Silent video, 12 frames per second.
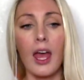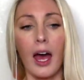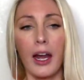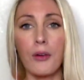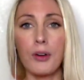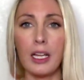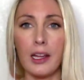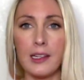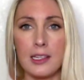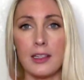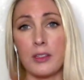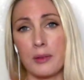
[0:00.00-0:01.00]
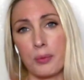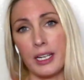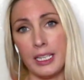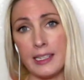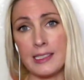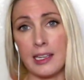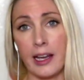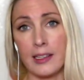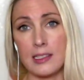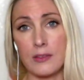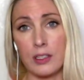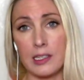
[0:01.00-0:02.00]
And I realized that there was a pretty easy
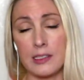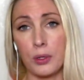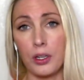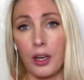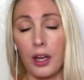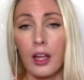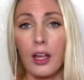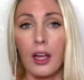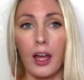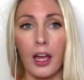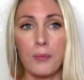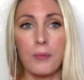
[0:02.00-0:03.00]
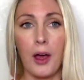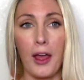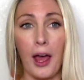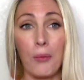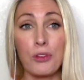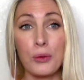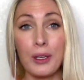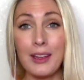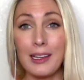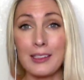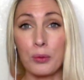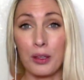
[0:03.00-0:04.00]
answer for this one. I'm doing
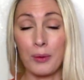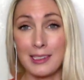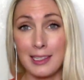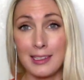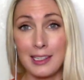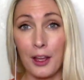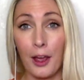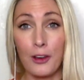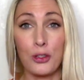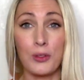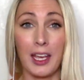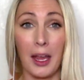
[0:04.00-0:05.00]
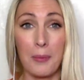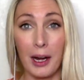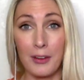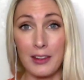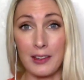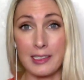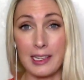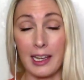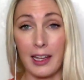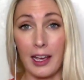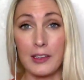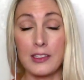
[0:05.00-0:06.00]
this with my sister and she was getting married this
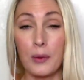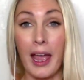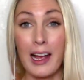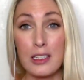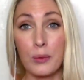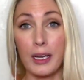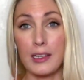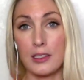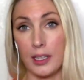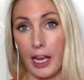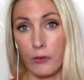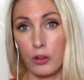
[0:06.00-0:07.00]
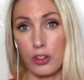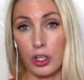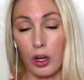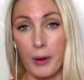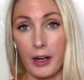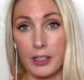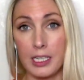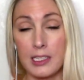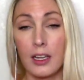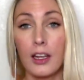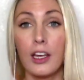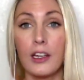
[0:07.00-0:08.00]
year. And so we had to wait till after she got married.
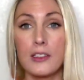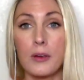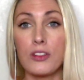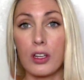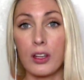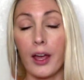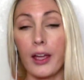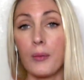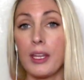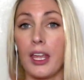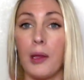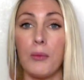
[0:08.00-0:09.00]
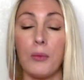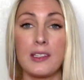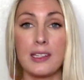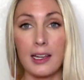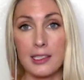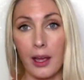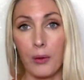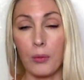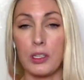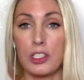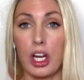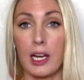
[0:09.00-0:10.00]
So in July, we came and we sat down and
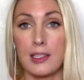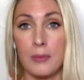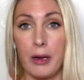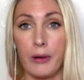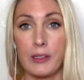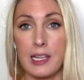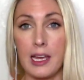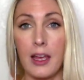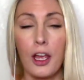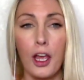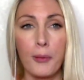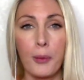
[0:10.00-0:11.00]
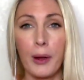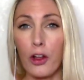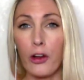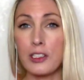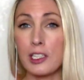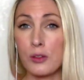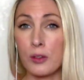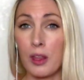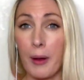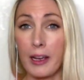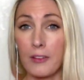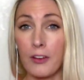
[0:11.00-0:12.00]
we chatted about it. But when I got in touch with the
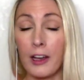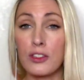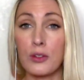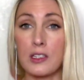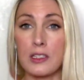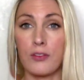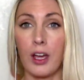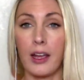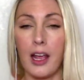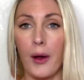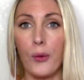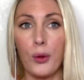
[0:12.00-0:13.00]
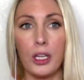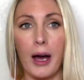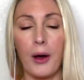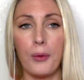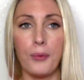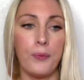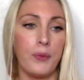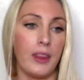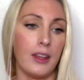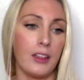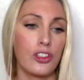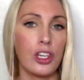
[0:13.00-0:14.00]
manufacturers to find out all about
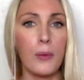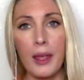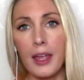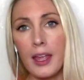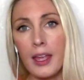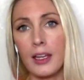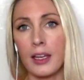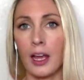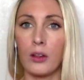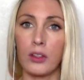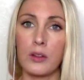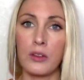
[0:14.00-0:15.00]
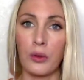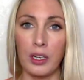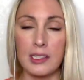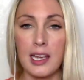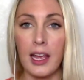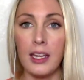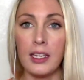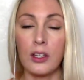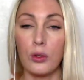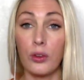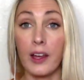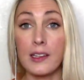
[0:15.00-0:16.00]
shipping and how long it was all going to take
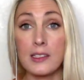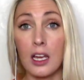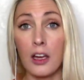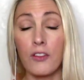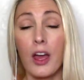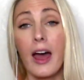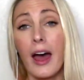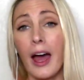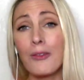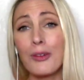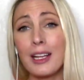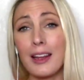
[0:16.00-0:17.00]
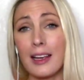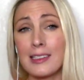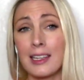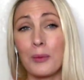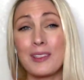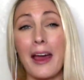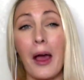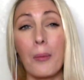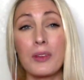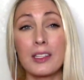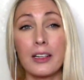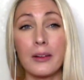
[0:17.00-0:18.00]
and all that stuff, I realized that it was
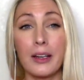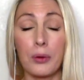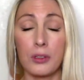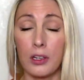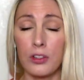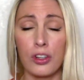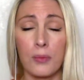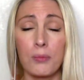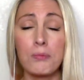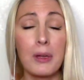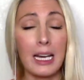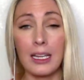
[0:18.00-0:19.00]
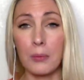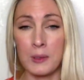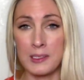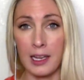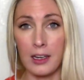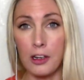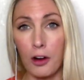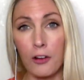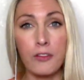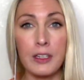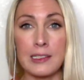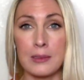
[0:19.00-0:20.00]
absolutely 100 million percent
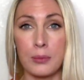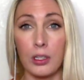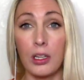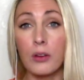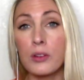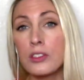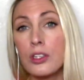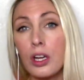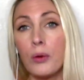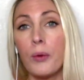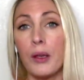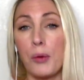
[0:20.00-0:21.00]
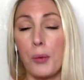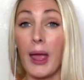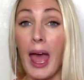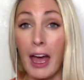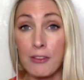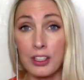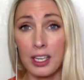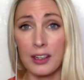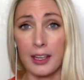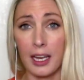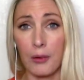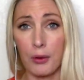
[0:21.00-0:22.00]
not feasible. There was no way we were ever going
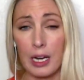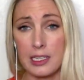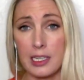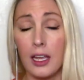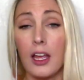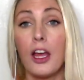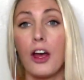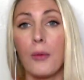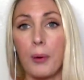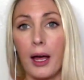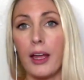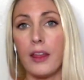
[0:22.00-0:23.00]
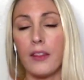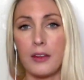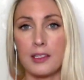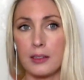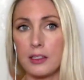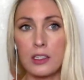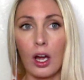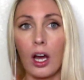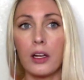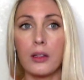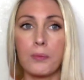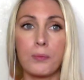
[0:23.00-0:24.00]
to get it ready
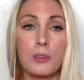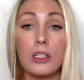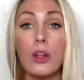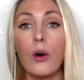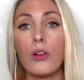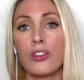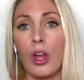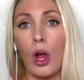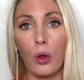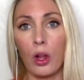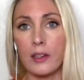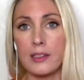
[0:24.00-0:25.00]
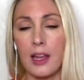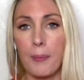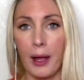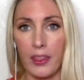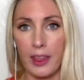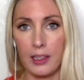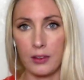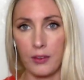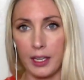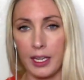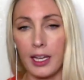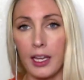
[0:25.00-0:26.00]
to launch the whole concept by the end of
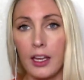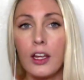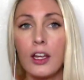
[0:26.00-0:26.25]
the year.